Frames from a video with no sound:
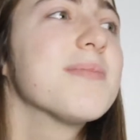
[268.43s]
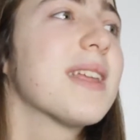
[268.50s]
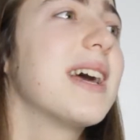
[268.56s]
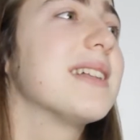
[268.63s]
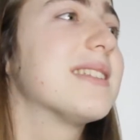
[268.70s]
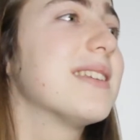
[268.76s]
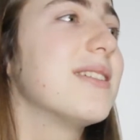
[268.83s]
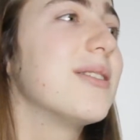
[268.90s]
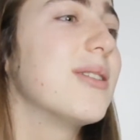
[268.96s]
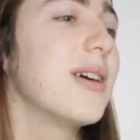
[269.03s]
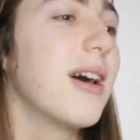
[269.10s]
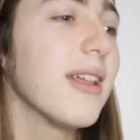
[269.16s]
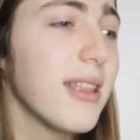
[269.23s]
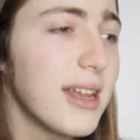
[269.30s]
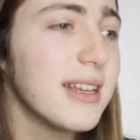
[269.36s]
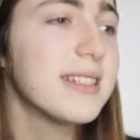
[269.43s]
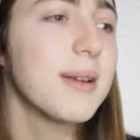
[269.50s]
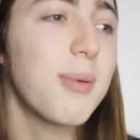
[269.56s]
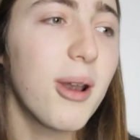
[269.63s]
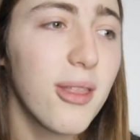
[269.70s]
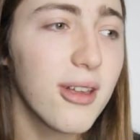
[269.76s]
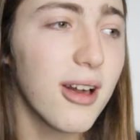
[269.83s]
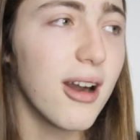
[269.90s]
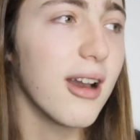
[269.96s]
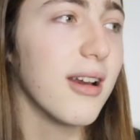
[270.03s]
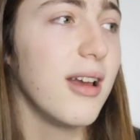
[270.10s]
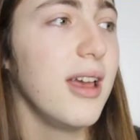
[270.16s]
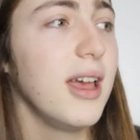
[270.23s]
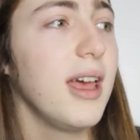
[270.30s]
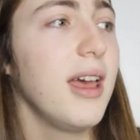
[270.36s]
And so a lady stepped out of the
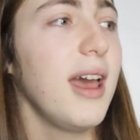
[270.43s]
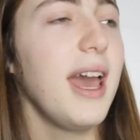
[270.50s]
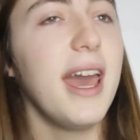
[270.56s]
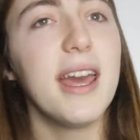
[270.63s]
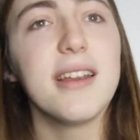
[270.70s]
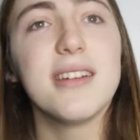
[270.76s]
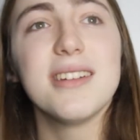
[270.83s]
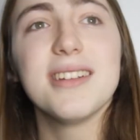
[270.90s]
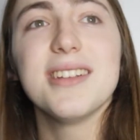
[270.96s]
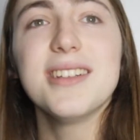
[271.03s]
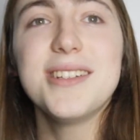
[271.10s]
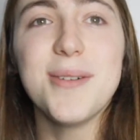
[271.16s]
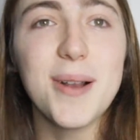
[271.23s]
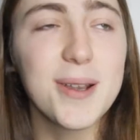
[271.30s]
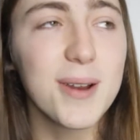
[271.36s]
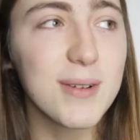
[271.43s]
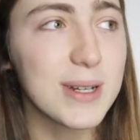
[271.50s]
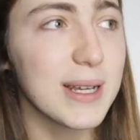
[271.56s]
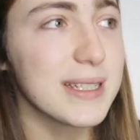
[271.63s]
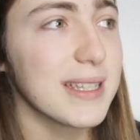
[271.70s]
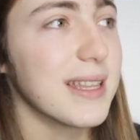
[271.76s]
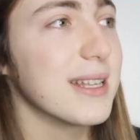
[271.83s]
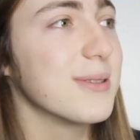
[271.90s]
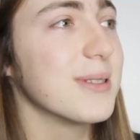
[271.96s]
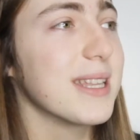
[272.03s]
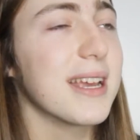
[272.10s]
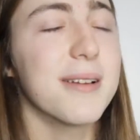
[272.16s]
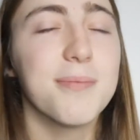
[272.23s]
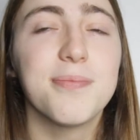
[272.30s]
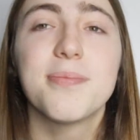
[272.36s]
car and she walked over to us, and then she was
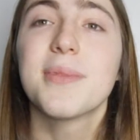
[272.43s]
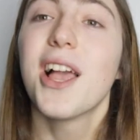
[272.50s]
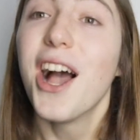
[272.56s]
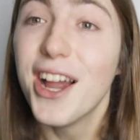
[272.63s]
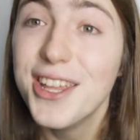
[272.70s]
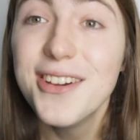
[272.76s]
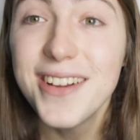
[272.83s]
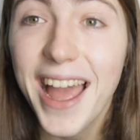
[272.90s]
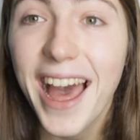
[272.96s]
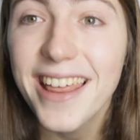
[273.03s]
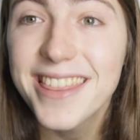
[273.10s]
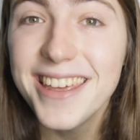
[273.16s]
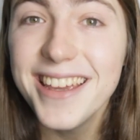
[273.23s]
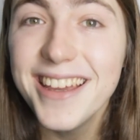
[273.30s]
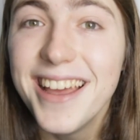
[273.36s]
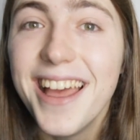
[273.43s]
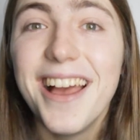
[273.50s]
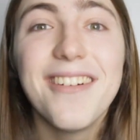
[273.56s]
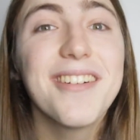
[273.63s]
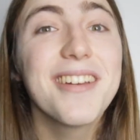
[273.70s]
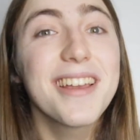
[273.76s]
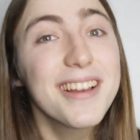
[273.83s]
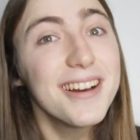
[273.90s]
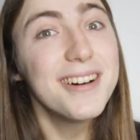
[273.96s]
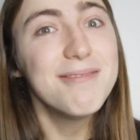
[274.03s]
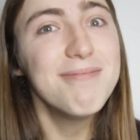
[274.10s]
like, "Are you Kathy?" We were like,